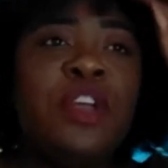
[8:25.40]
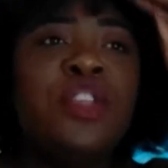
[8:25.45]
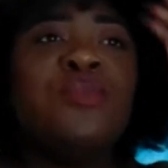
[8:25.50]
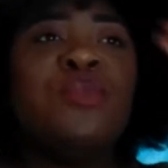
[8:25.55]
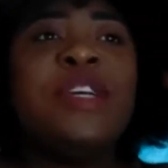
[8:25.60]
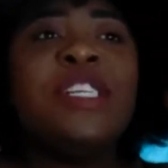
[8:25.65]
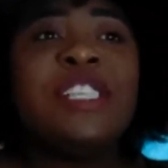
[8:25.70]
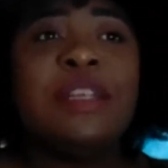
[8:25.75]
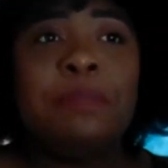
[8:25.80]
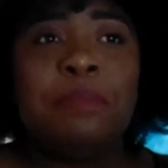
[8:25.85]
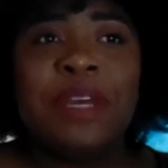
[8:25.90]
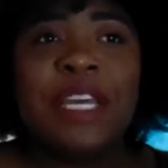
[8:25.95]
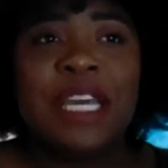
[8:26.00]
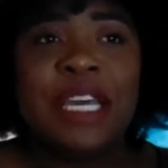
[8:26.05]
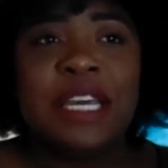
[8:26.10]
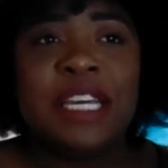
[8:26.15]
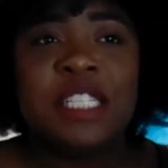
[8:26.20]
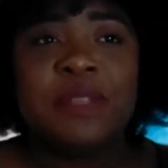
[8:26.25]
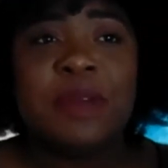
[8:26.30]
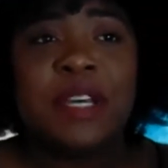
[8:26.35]
The reason
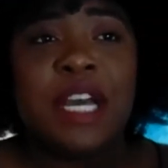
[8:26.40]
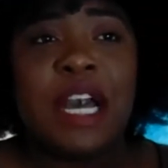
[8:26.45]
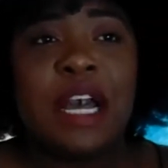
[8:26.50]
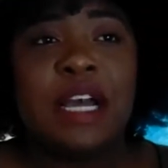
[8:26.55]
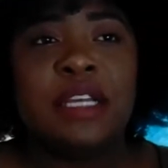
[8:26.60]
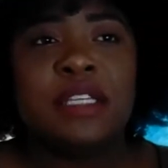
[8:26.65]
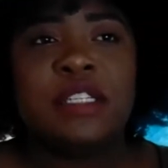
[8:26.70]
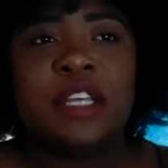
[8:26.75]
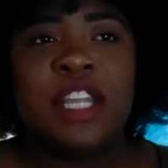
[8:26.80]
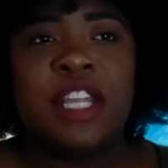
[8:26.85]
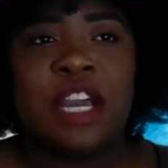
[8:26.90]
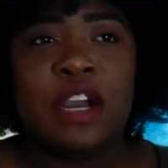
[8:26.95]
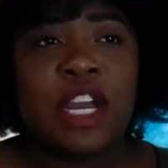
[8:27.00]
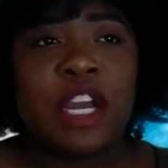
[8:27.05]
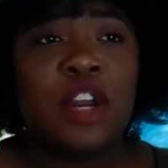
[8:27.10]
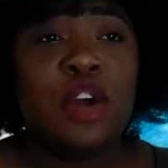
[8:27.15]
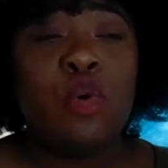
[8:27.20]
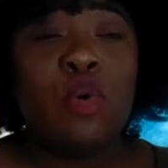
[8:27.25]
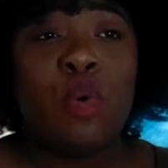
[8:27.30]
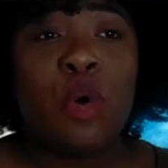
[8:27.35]
being is because
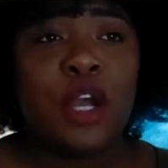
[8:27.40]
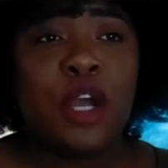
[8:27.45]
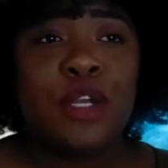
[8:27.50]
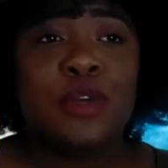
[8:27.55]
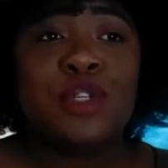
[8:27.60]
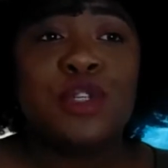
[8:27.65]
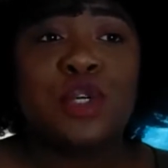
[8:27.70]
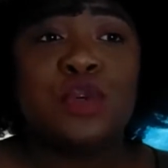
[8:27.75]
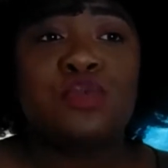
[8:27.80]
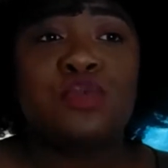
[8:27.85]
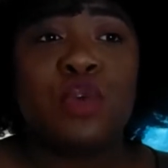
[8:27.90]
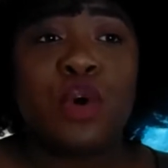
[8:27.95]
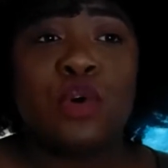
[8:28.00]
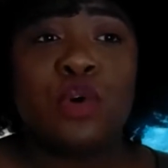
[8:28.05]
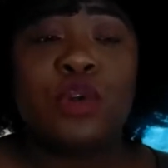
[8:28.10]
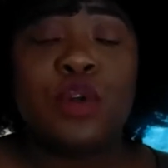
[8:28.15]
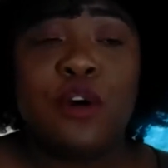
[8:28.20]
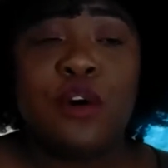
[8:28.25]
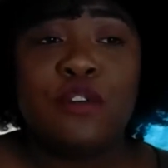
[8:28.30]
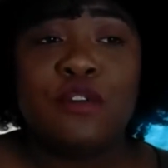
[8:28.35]
they don't want you to
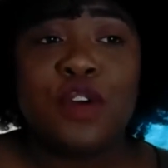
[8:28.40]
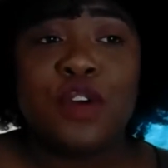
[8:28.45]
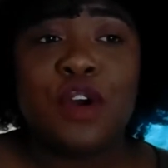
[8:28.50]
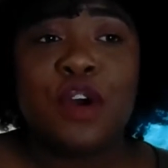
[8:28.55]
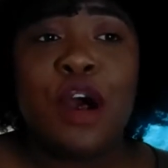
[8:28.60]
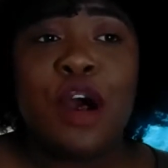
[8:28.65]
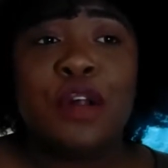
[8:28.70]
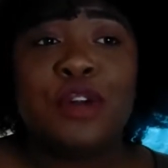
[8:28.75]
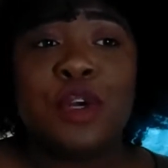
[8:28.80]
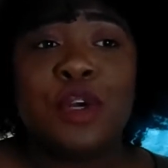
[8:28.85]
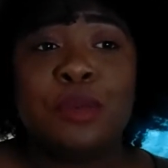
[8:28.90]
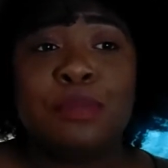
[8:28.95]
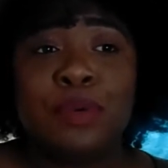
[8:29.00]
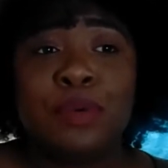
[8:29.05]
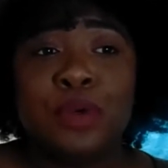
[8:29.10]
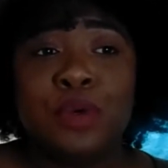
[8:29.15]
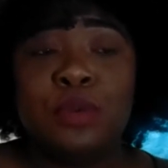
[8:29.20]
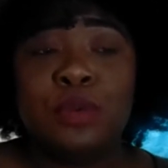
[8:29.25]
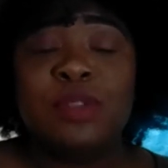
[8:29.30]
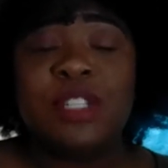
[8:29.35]
roll over on your
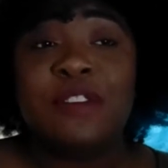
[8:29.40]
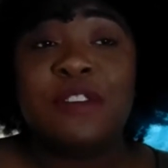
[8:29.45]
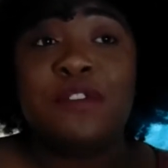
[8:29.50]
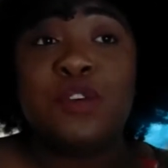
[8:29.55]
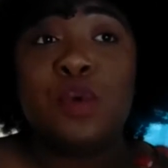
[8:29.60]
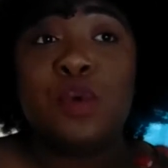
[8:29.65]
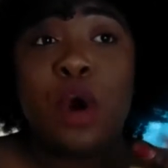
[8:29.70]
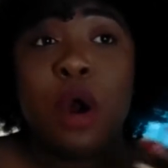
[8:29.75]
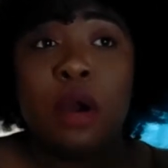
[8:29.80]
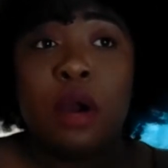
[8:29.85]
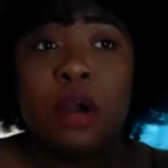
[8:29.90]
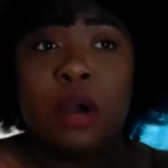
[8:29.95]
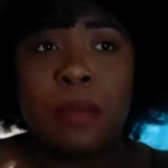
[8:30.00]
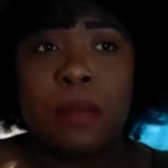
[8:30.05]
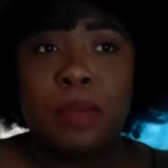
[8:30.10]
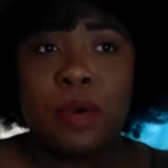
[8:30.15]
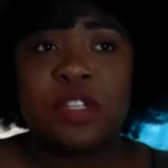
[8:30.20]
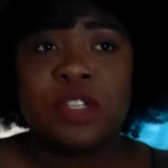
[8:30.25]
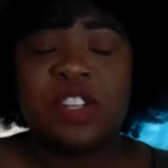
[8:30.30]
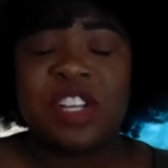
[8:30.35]
boobs if you are
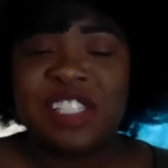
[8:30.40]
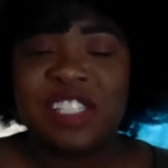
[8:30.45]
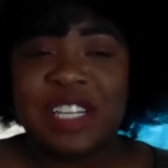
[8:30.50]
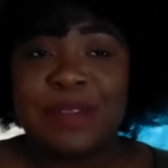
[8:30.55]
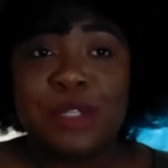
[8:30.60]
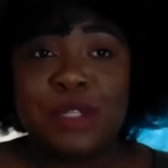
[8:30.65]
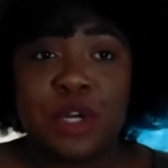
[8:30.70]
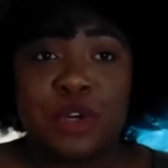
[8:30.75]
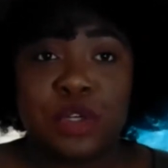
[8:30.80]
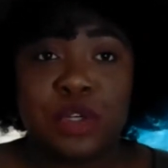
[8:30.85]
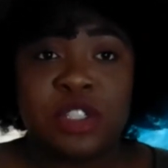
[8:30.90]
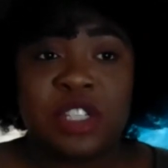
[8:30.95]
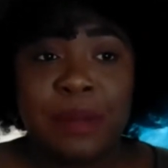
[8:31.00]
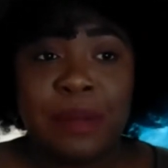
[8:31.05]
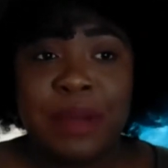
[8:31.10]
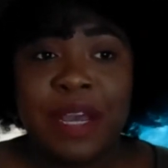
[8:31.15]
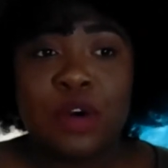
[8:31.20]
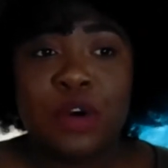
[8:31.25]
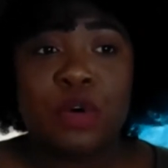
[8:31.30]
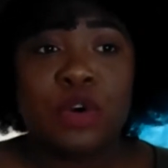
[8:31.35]
a person that sleeps on your
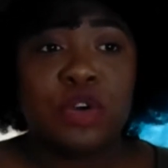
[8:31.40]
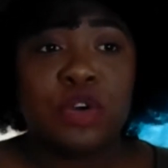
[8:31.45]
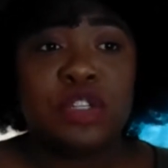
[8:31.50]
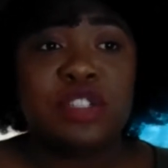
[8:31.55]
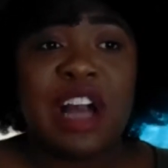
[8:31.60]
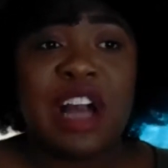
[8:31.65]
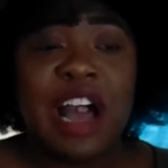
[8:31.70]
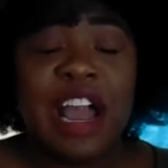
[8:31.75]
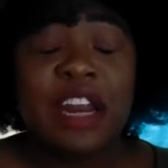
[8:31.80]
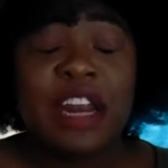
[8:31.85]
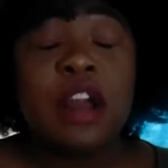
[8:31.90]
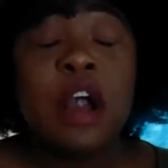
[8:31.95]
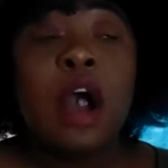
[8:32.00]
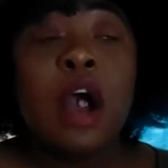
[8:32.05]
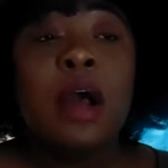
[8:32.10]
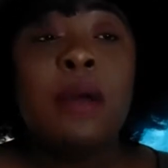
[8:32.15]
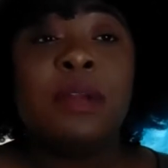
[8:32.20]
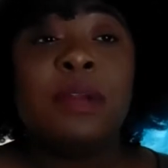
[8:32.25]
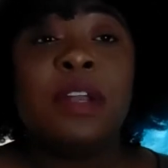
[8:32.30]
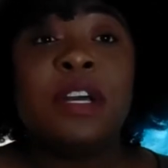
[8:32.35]
stomach or your side,
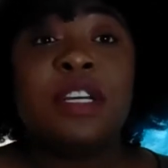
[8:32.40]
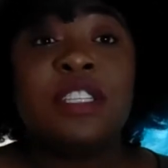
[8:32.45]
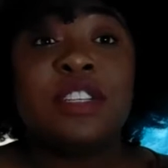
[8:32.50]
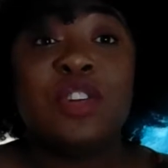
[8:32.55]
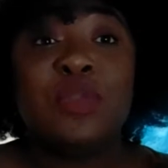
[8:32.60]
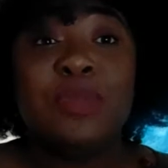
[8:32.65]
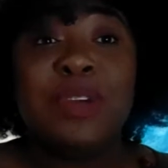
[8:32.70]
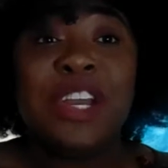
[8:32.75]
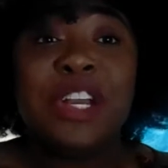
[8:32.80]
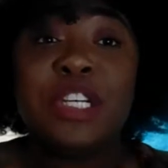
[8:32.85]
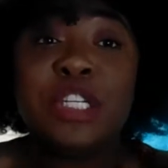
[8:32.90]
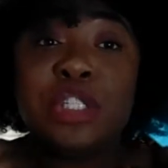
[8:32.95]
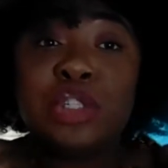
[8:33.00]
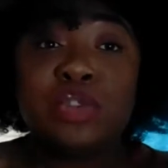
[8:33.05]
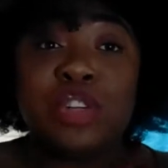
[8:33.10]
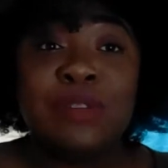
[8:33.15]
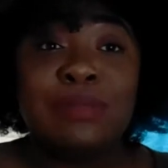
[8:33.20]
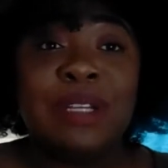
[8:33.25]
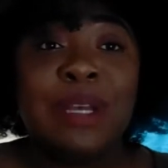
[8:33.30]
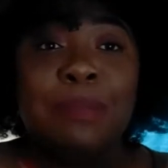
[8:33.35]
because it'll be
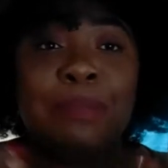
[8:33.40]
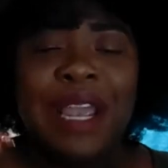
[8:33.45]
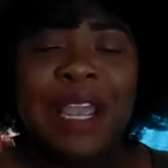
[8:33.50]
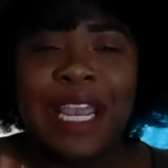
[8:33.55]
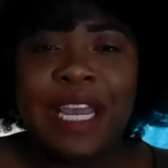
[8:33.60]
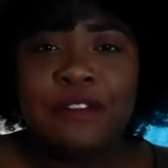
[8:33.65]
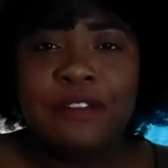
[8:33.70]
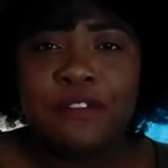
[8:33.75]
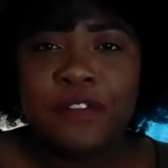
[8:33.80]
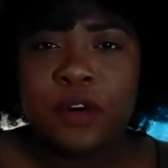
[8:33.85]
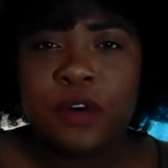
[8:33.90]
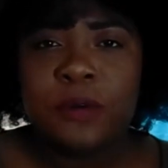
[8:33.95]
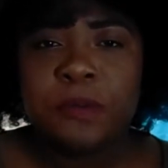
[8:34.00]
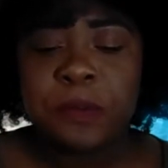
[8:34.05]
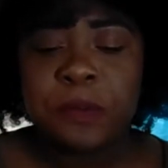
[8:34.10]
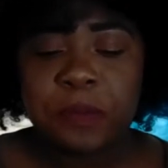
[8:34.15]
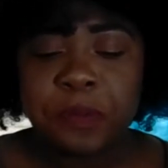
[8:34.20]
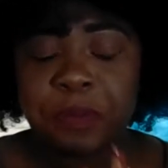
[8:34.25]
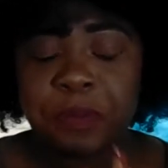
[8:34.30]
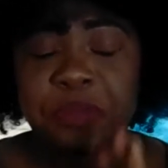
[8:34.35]
extremely painful.